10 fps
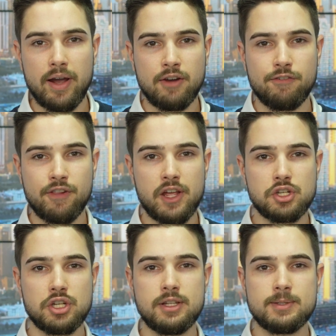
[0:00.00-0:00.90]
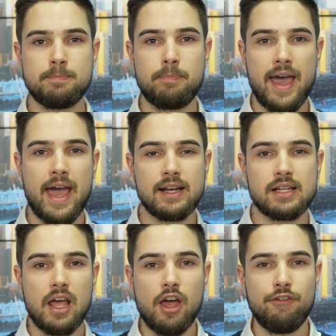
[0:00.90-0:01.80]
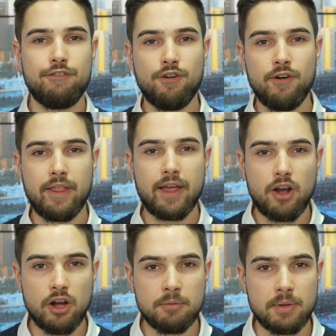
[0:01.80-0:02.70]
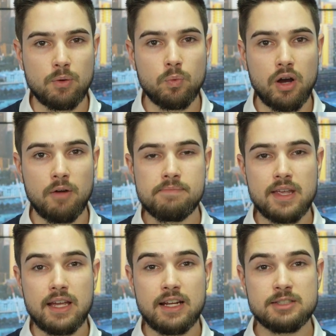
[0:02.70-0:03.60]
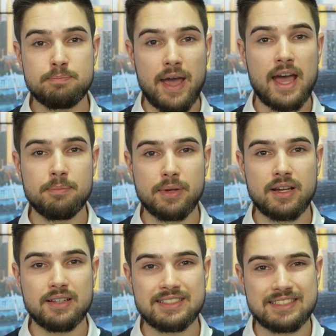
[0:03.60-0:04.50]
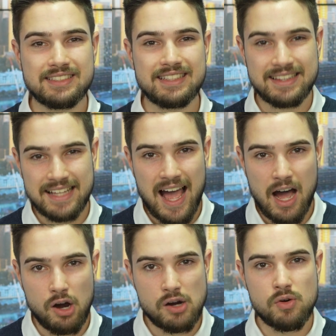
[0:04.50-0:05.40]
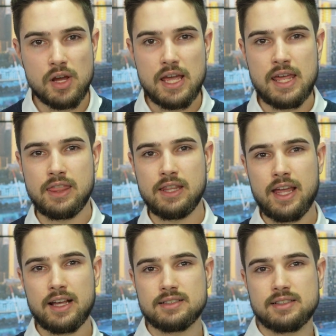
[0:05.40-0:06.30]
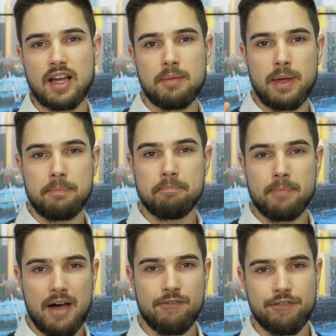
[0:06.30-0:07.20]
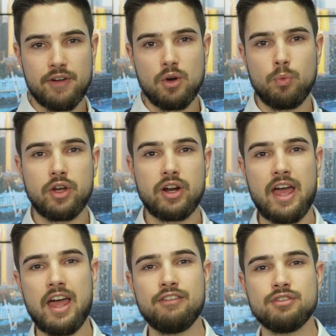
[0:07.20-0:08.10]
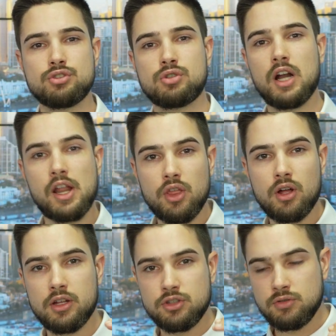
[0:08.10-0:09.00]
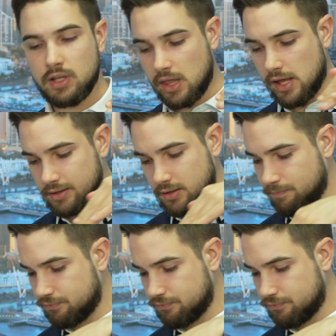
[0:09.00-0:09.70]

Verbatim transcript: inflation is bad for the economy. Well, it is bad because now, in the next coming month, we're gonna have Australian dollar doing this,